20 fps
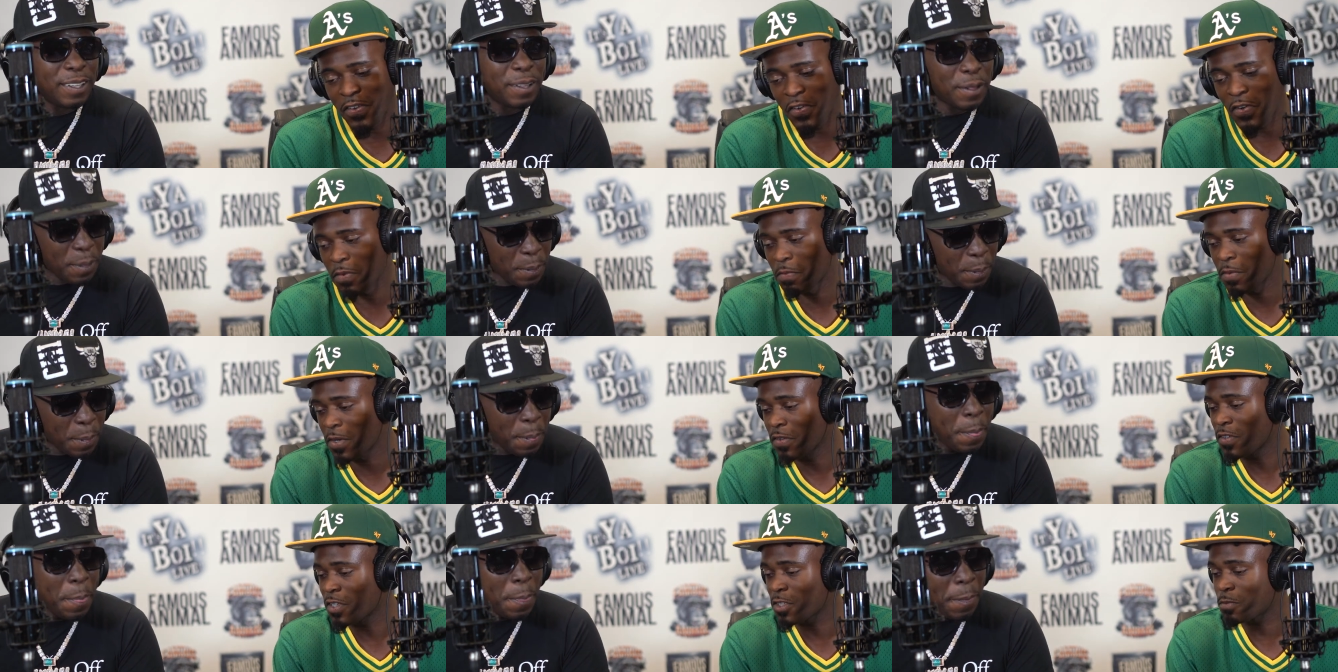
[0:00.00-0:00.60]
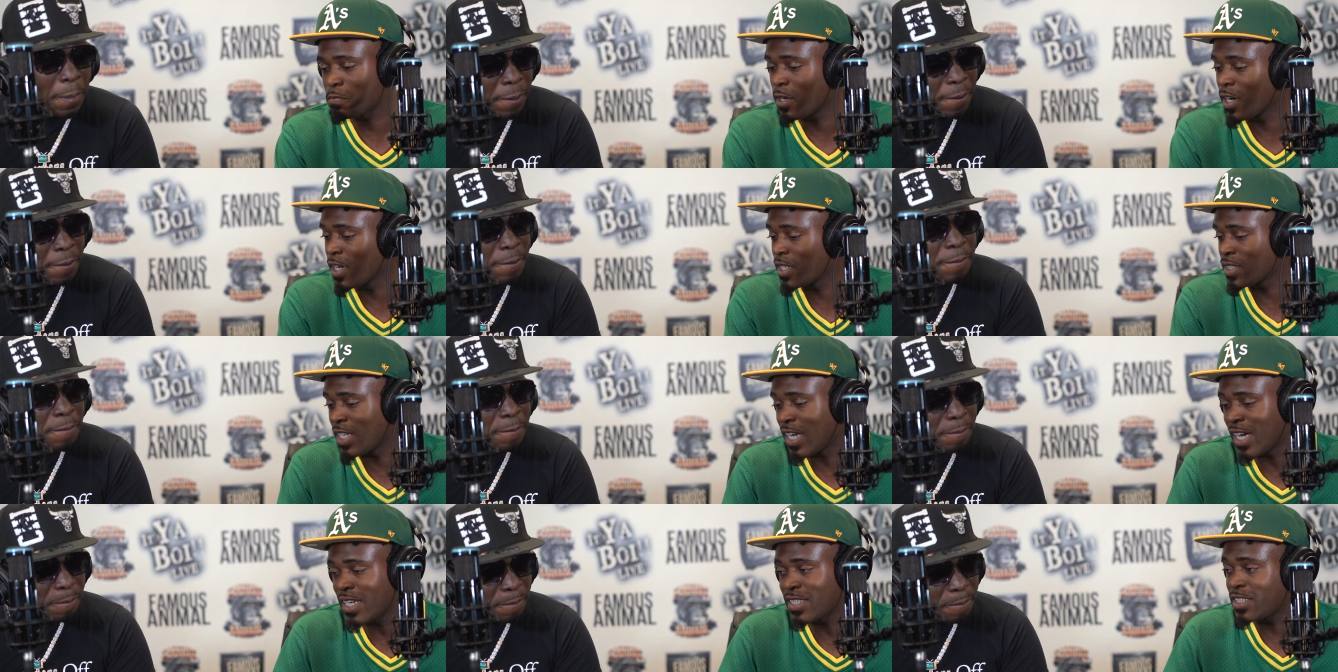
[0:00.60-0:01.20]
Speaker 1: knowing motherfuckers
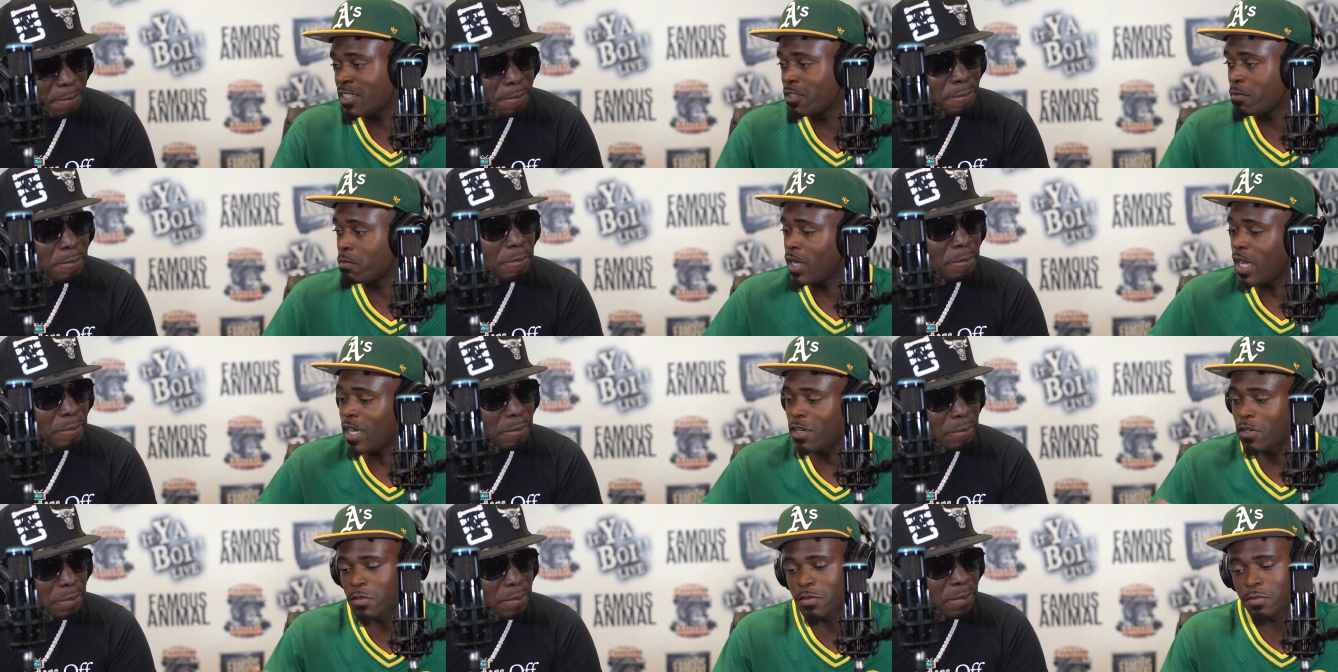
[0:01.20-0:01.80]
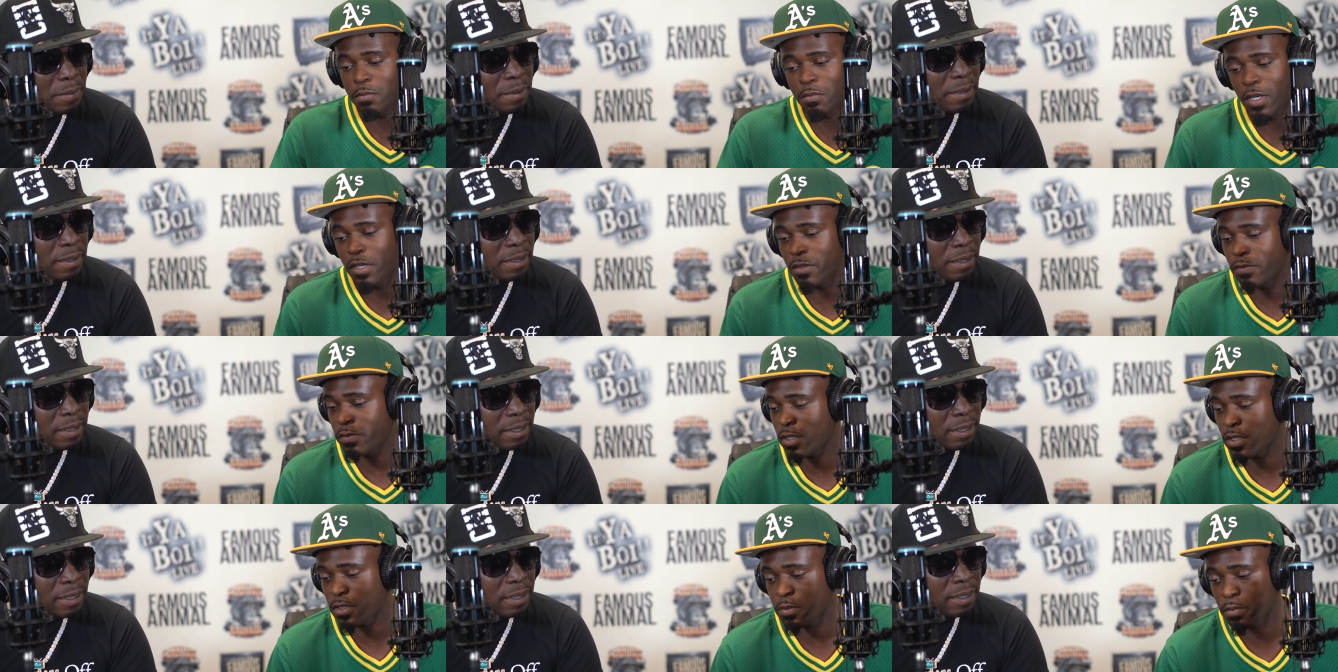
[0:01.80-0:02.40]
personally. I see them, I know
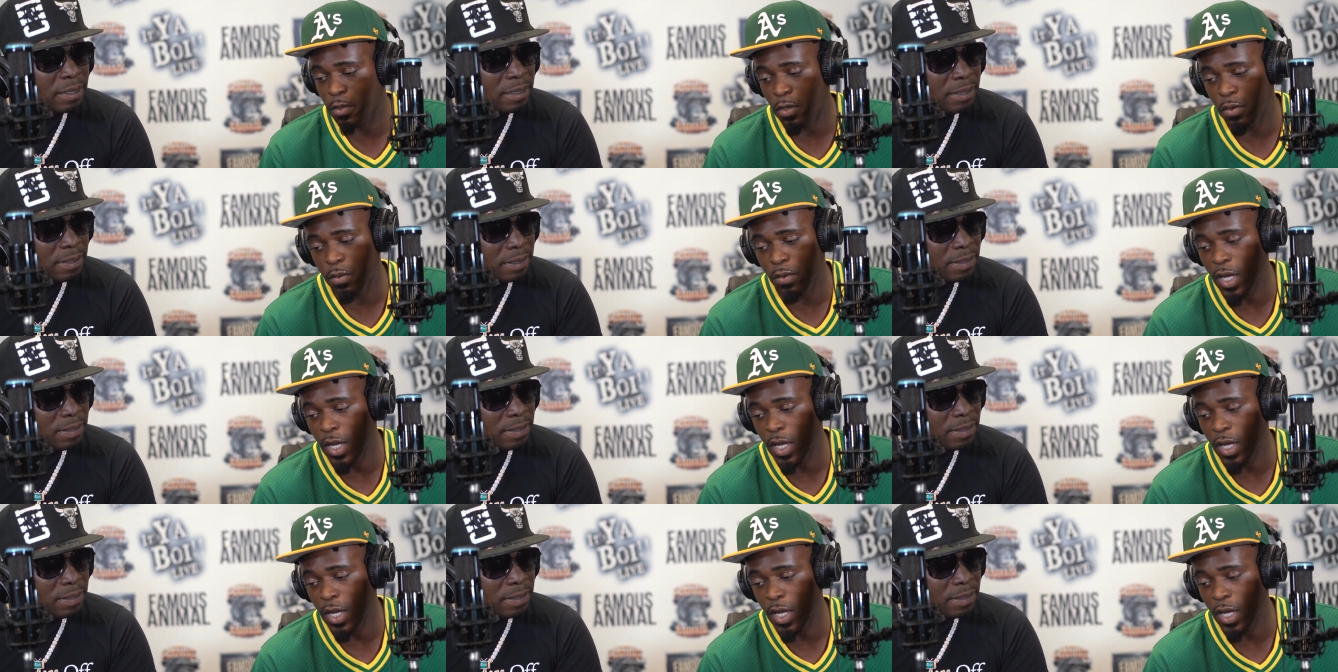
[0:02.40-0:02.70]
motherfuckers, bro,